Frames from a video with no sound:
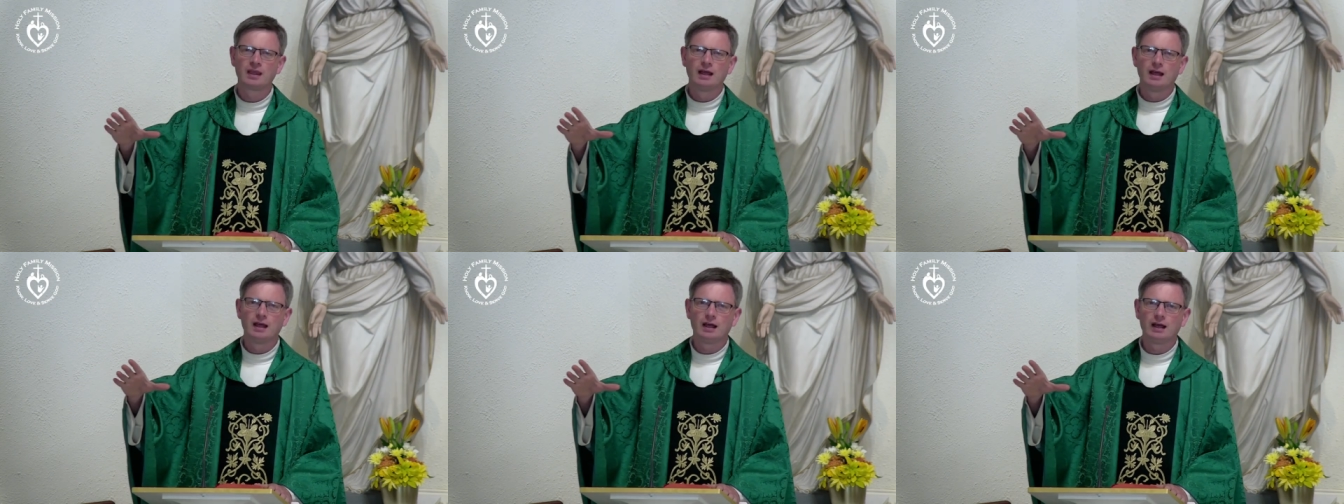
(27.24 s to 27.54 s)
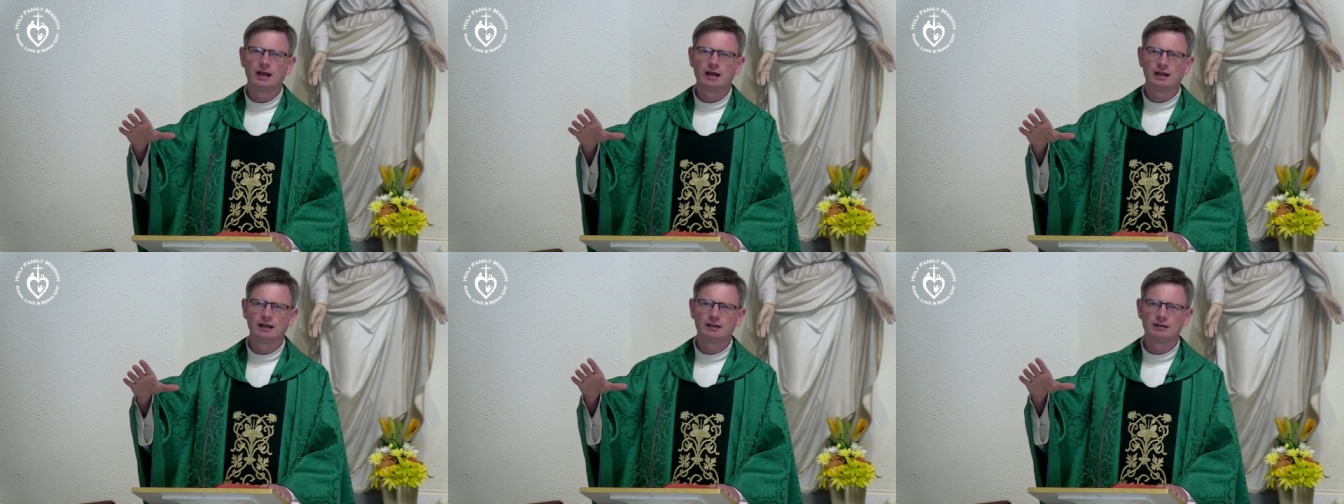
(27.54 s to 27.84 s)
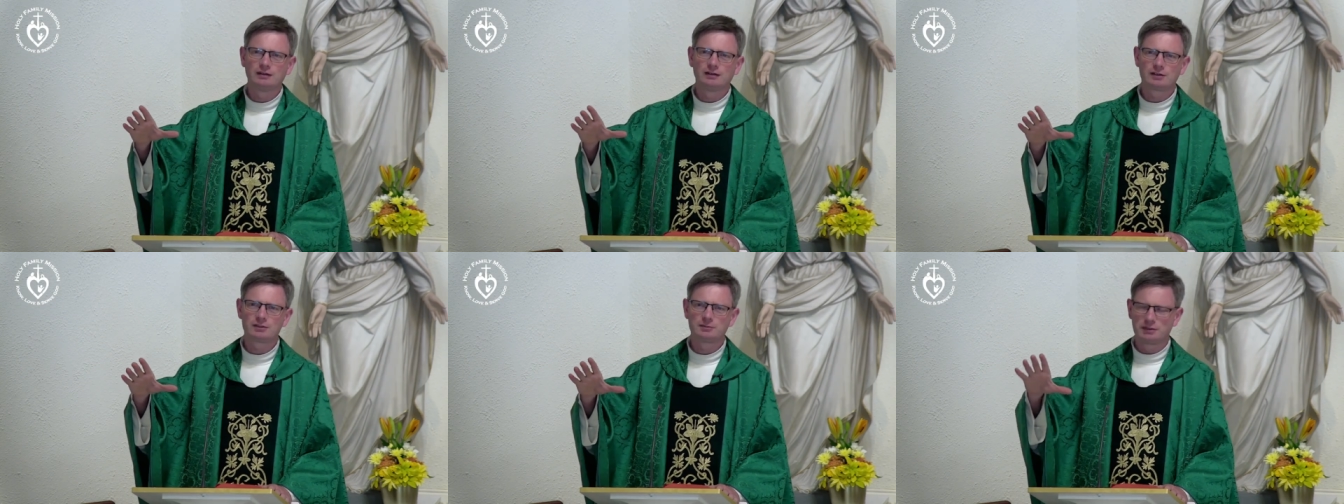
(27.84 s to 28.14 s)
uh,
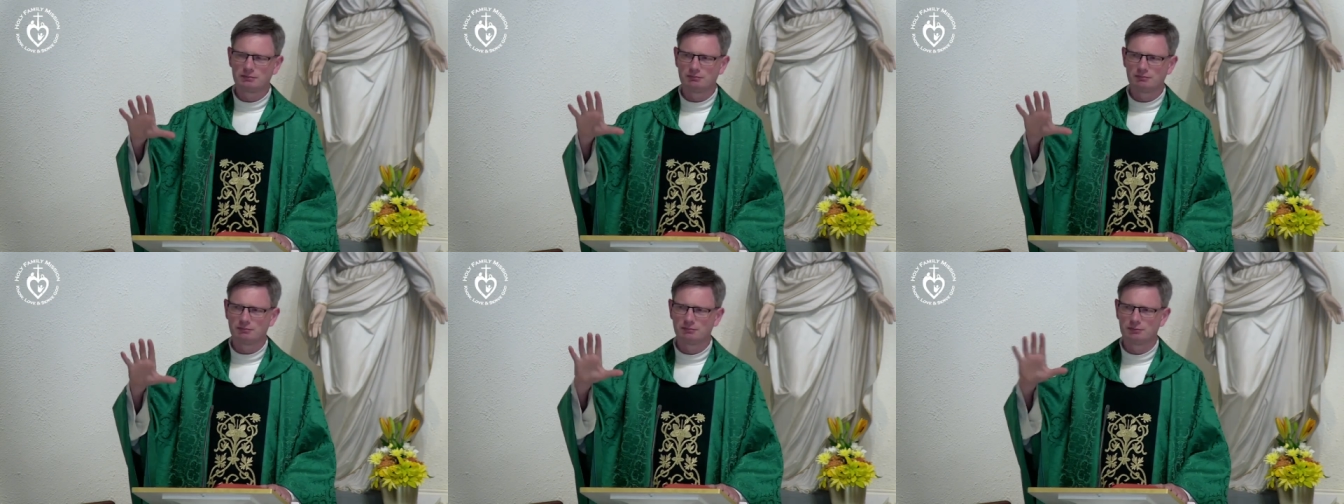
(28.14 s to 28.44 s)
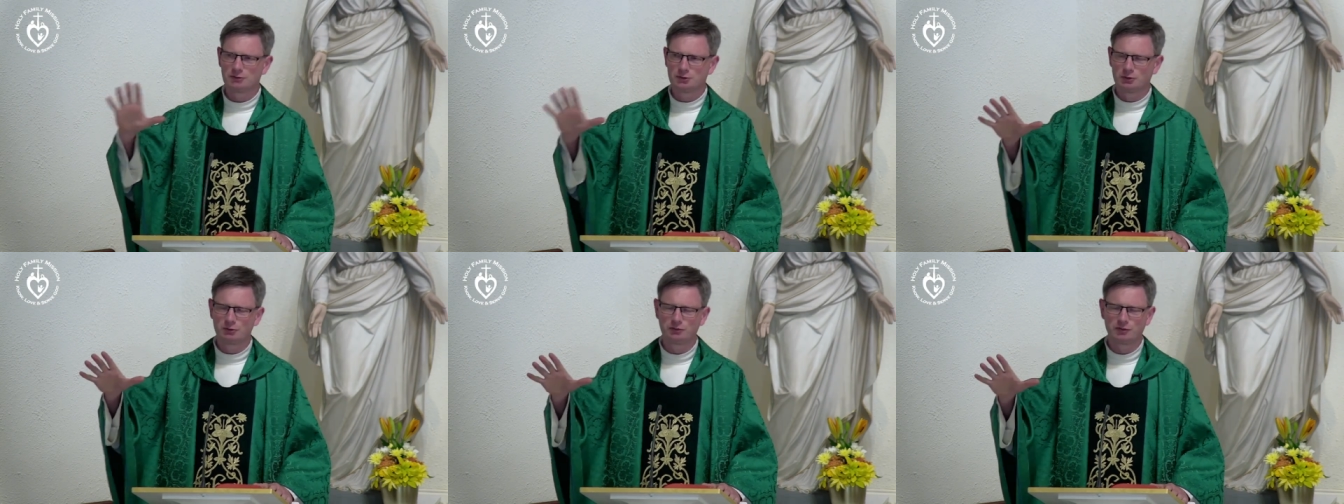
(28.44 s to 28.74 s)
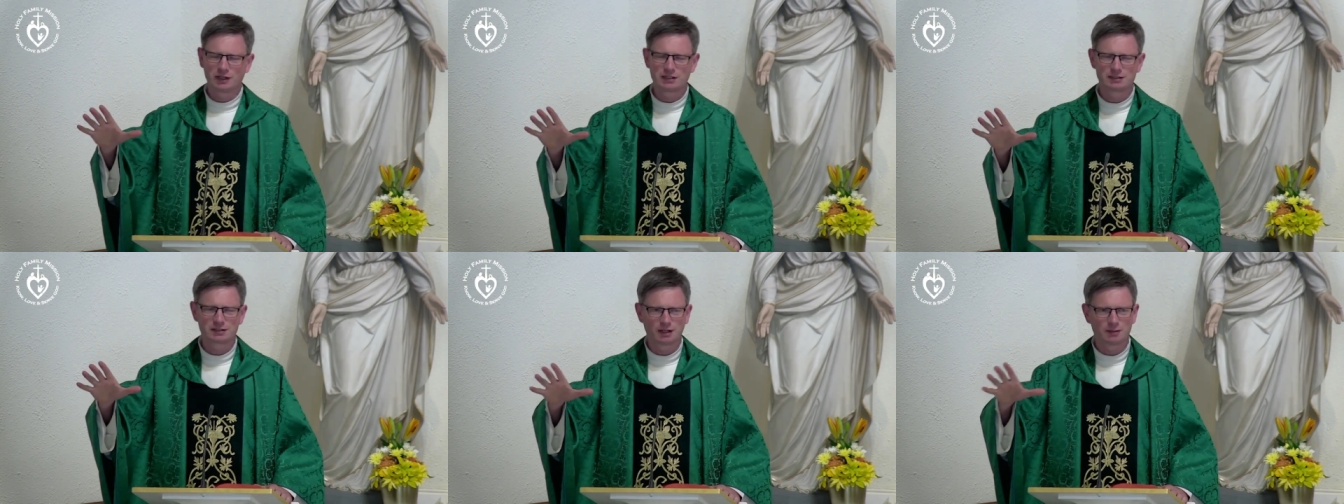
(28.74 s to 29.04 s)
not to be too
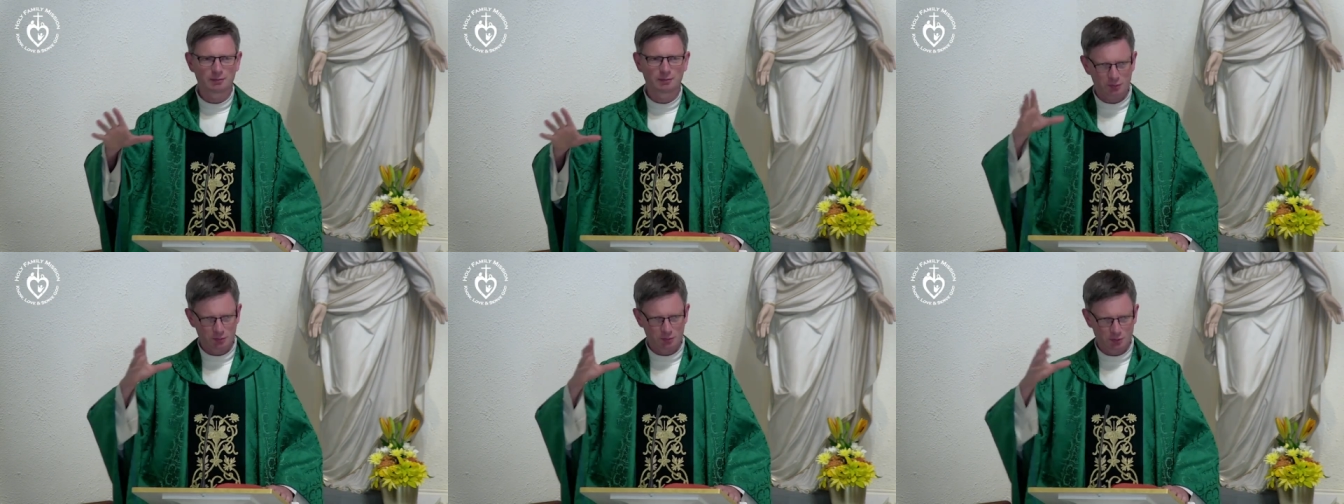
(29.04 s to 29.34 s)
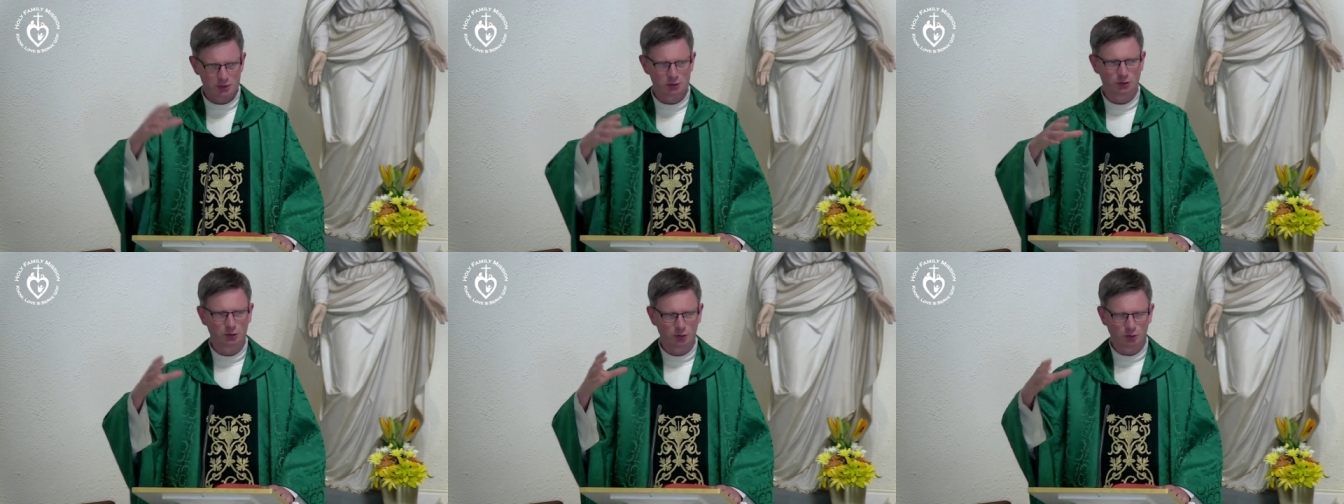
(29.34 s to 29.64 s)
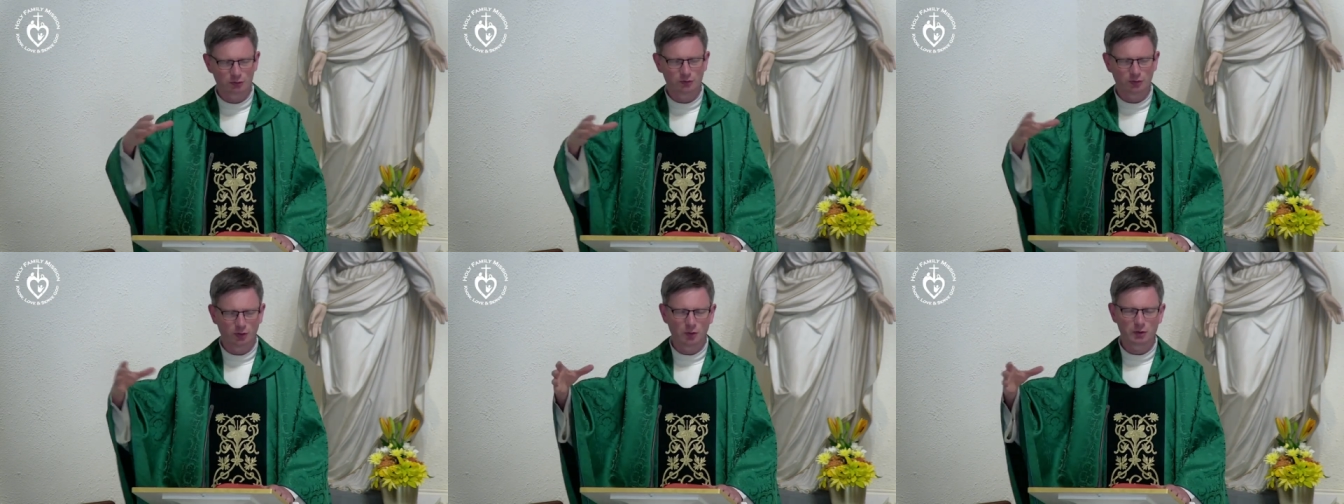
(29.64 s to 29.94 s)
fixed on it, but we, we should look
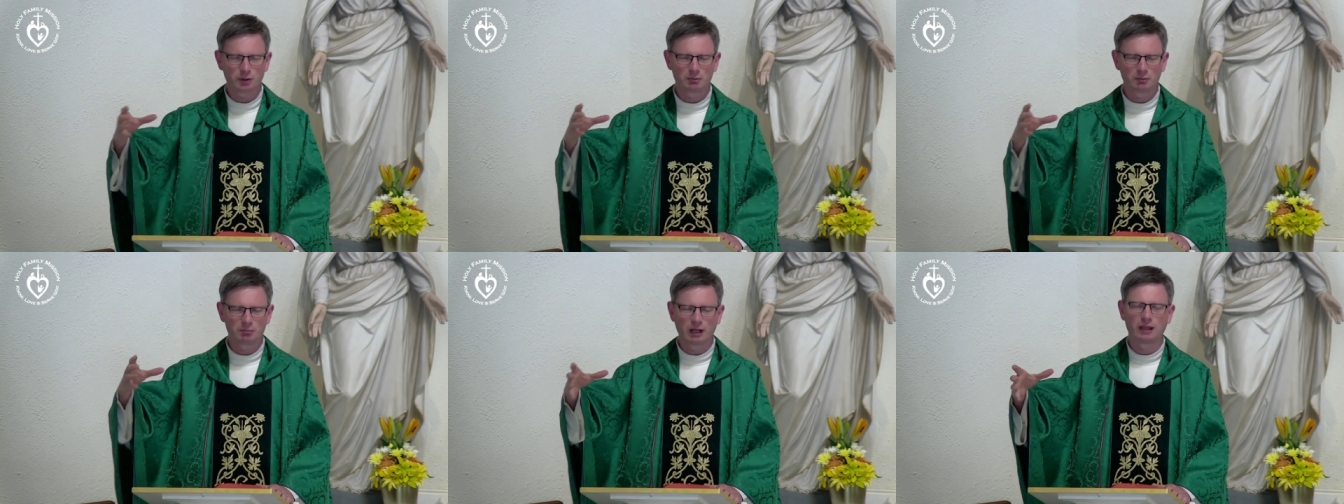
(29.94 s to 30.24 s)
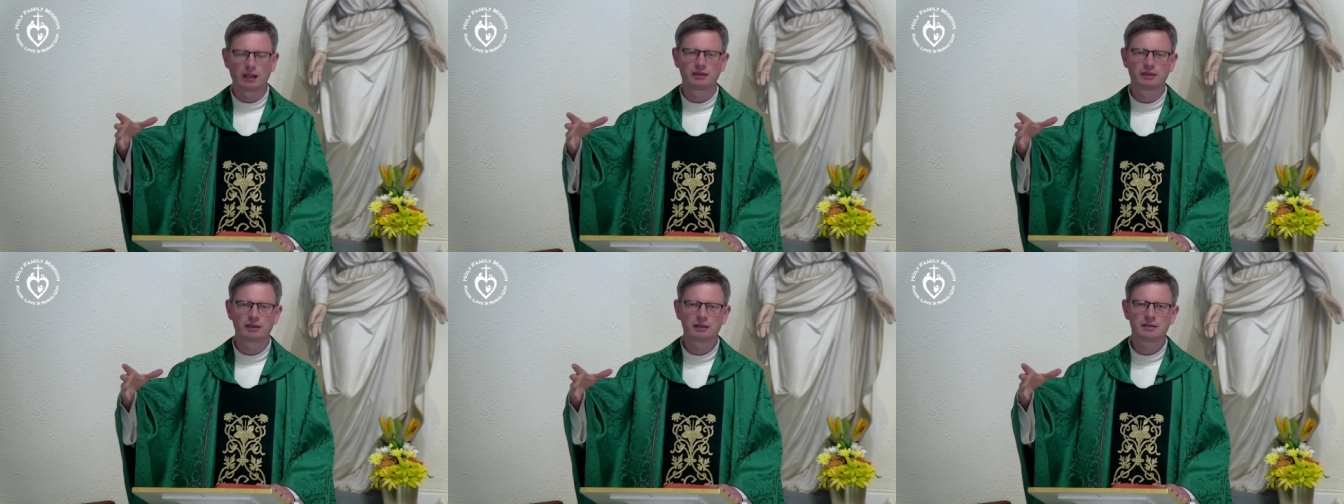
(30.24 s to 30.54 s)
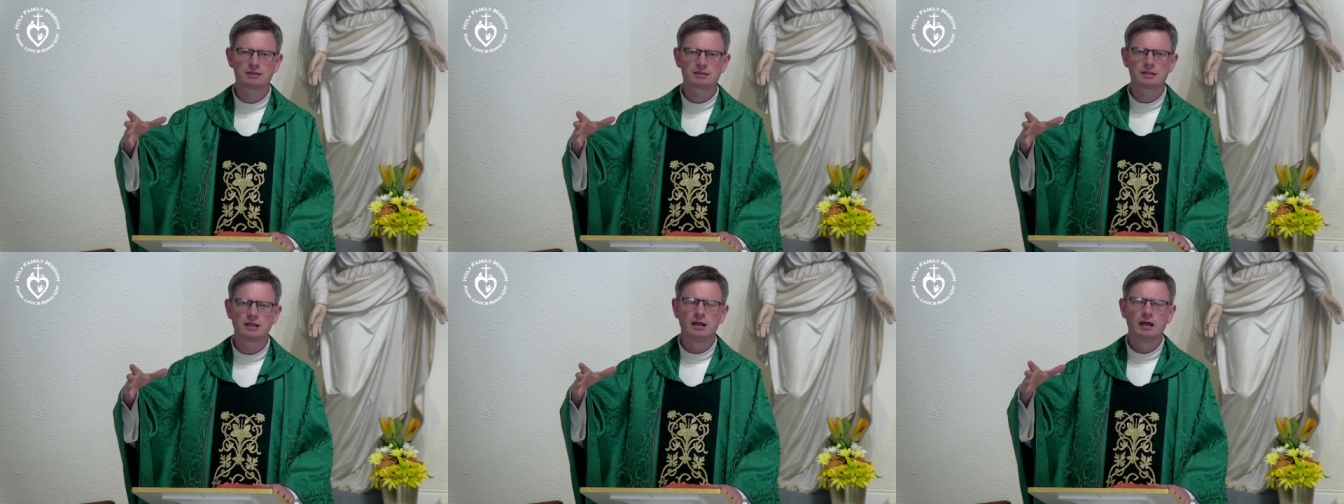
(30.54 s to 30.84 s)
forward and plan
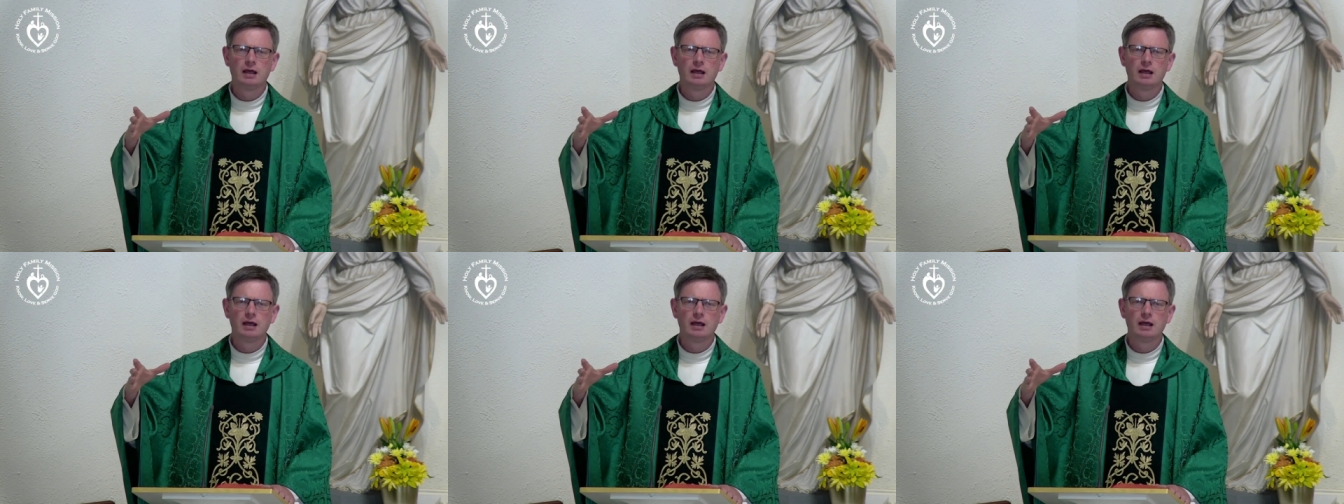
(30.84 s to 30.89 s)
things.